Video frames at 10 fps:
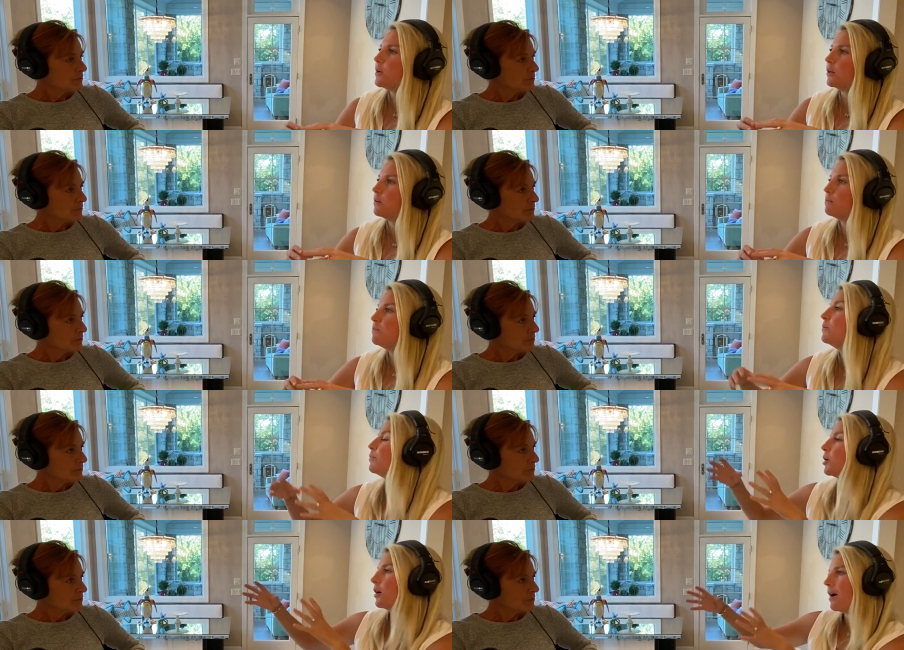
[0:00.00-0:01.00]
Speaker 1: We could
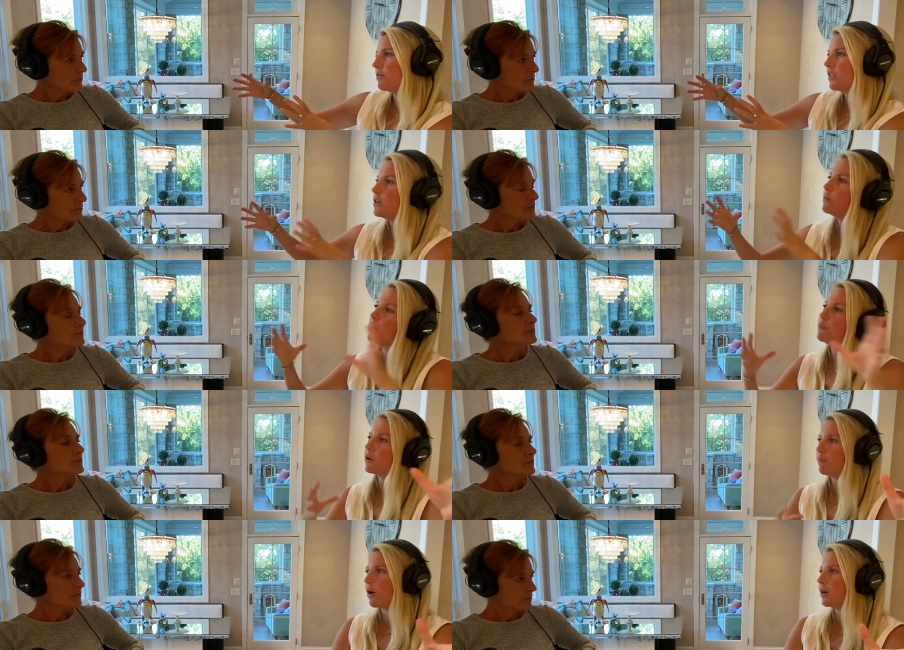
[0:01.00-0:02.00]
put our house here. We can put
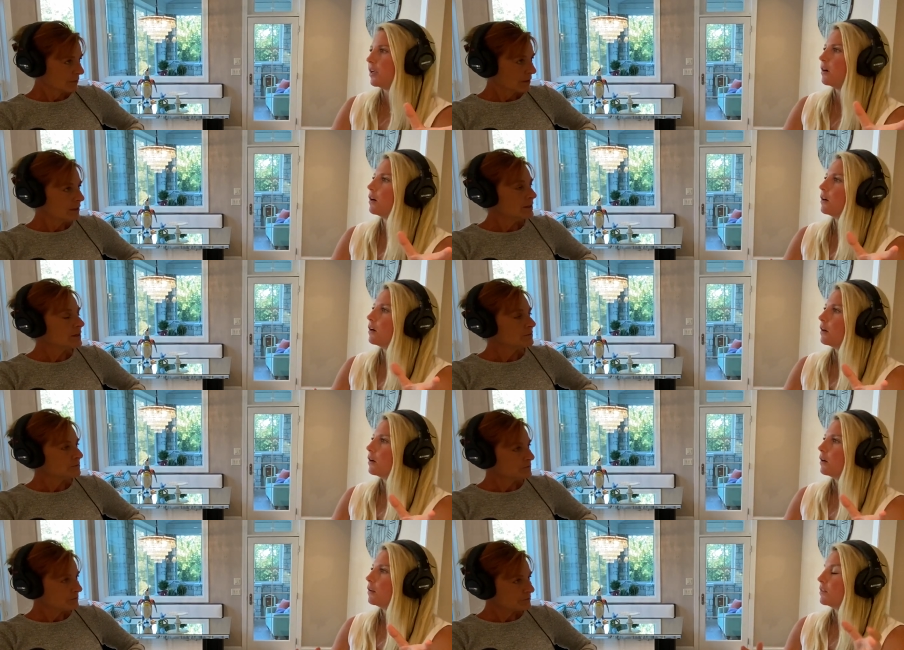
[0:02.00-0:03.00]
our barn here. Yeah.
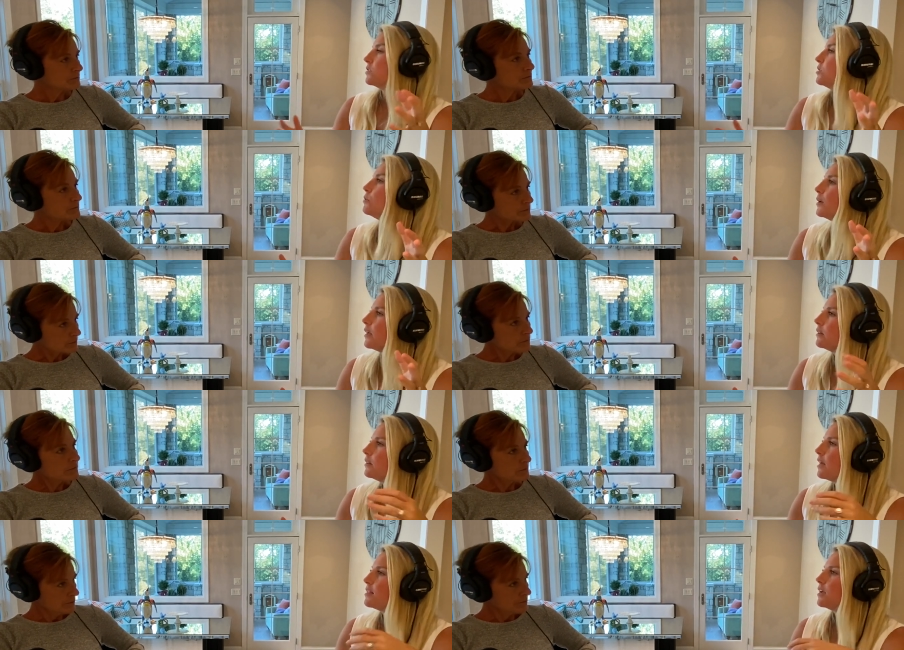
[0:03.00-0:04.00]
Let's do it.
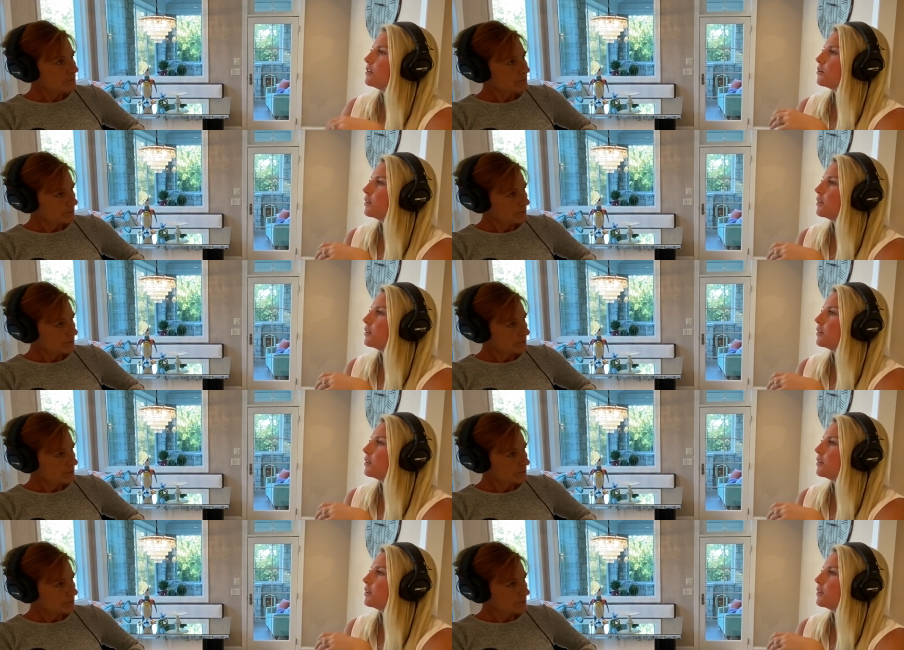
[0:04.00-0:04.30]
And then